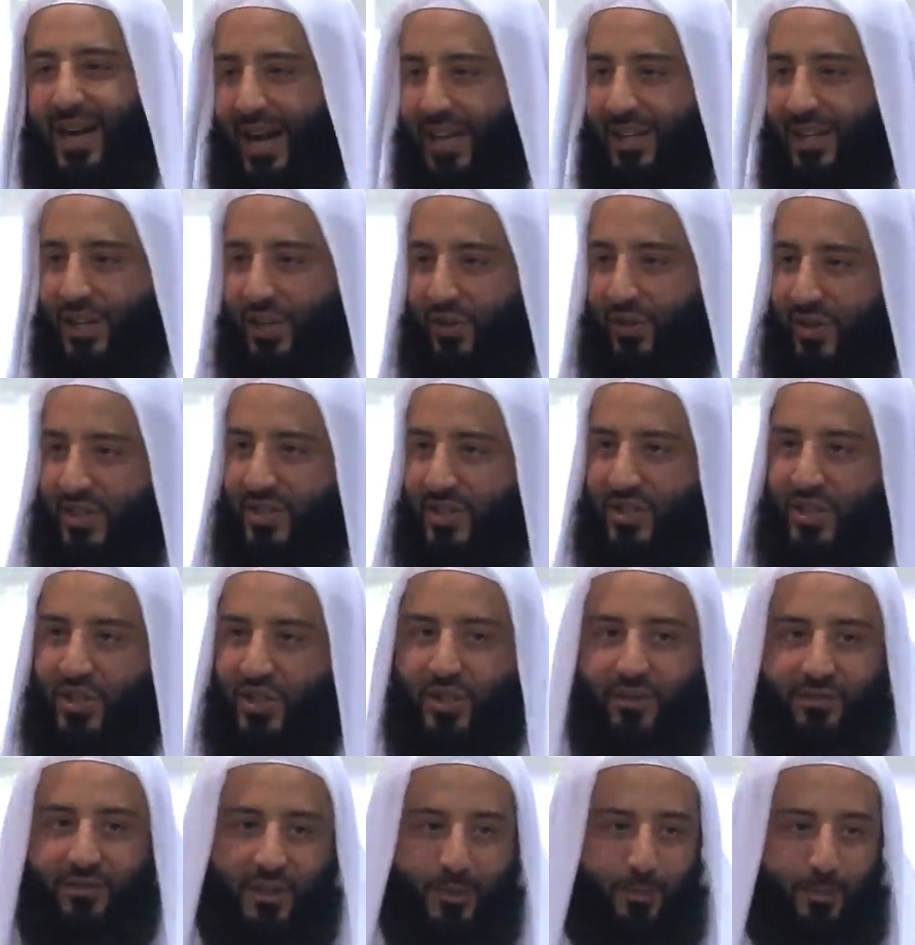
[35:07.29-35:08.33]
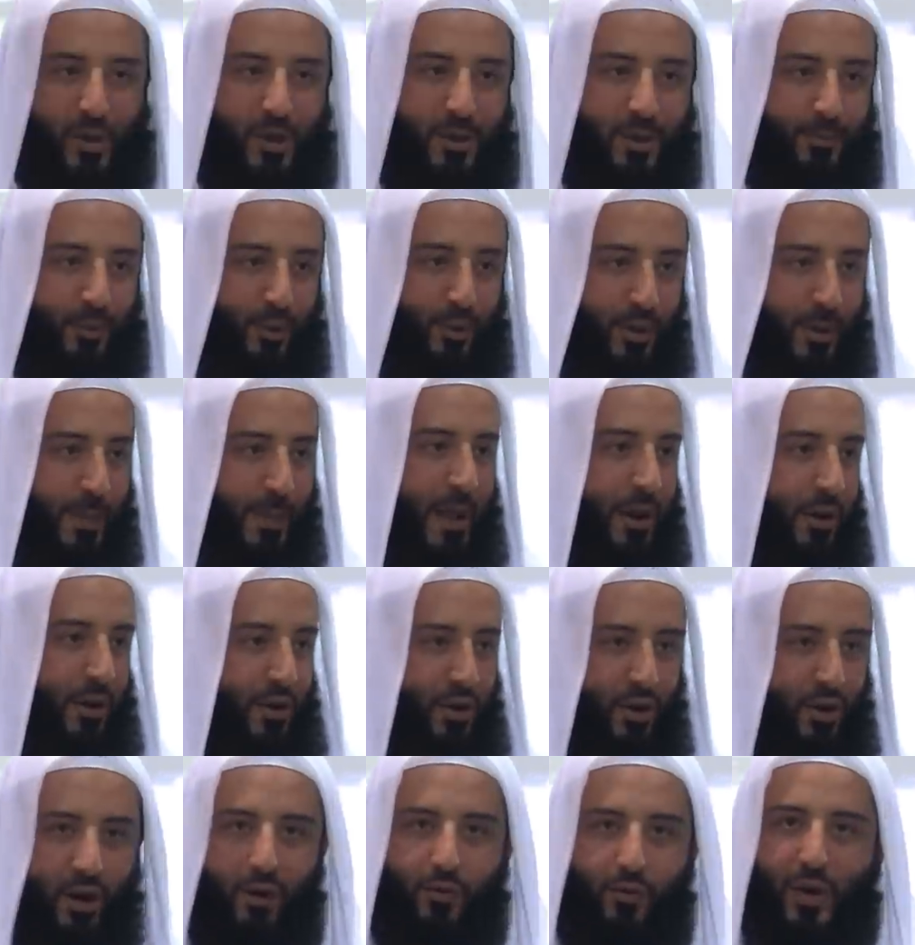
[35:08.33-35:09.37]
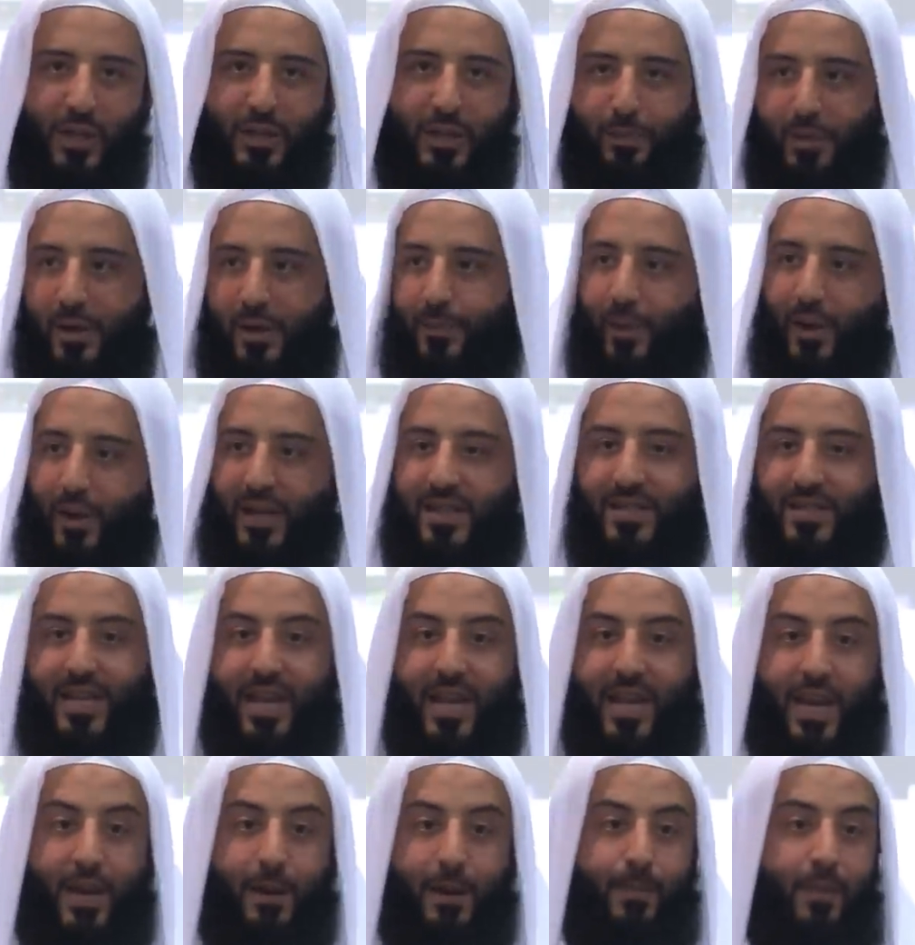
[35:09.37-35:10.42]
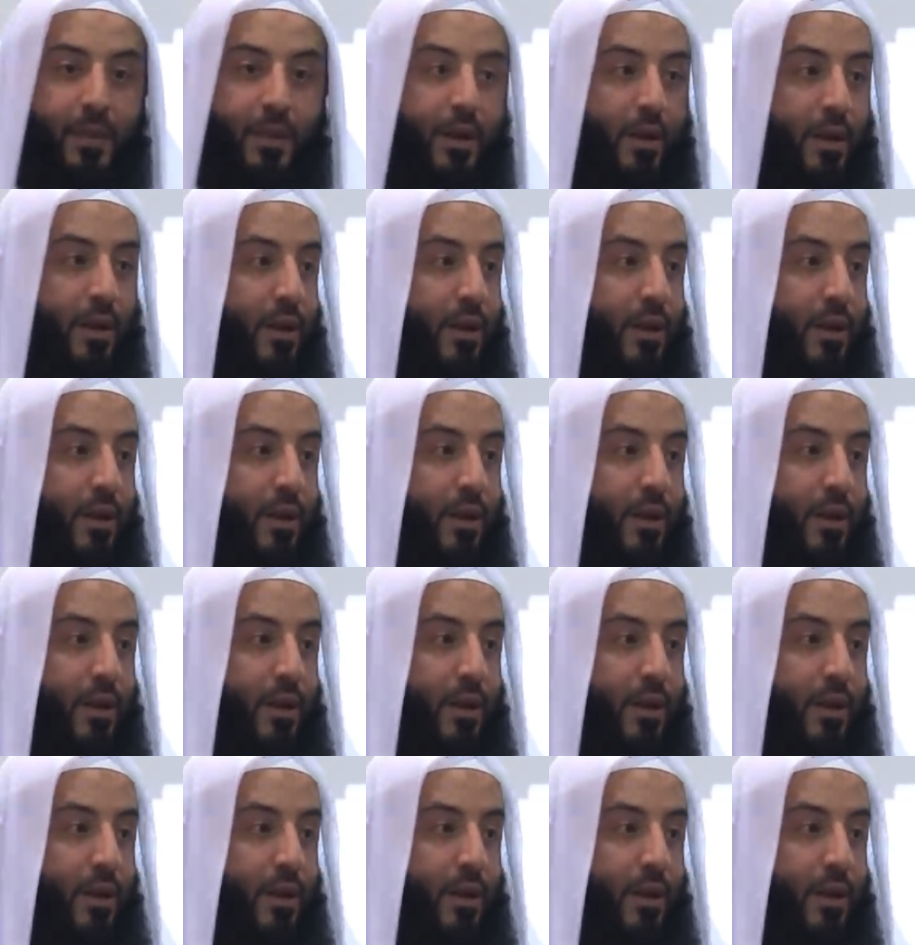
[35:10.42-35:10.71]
utterances of the people. You know what people are saying?